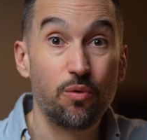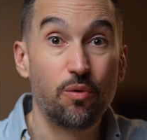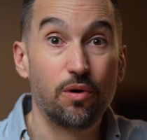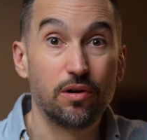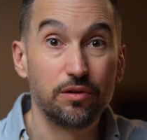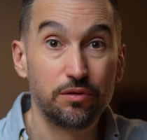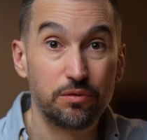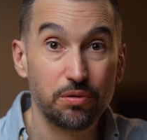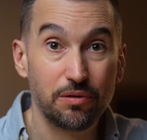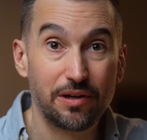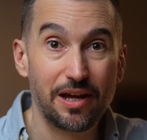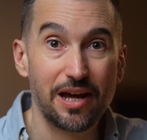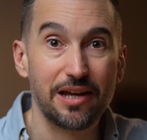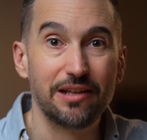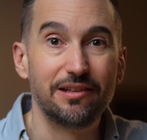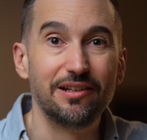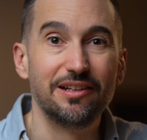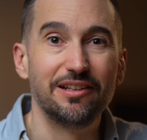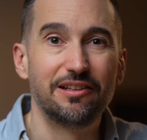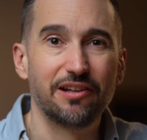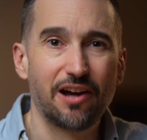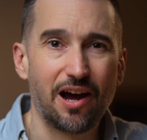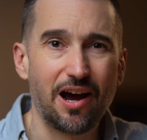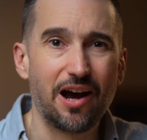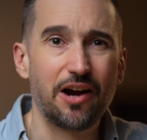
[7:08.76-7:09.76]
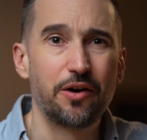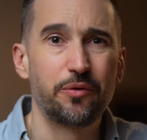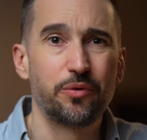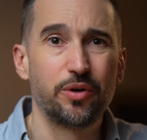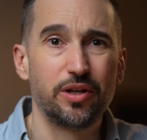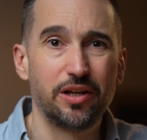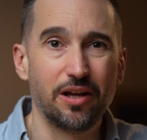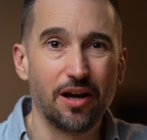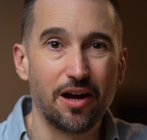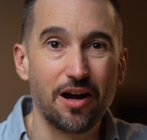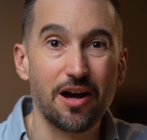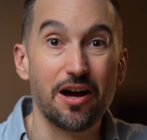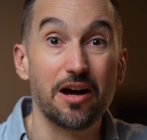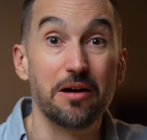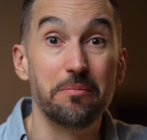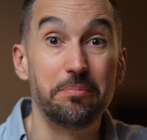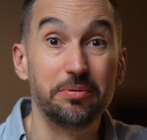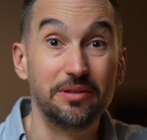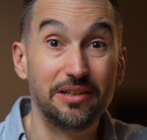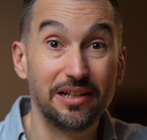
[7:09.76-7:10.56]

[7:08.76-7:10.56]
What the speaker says: want to get it, hurry up,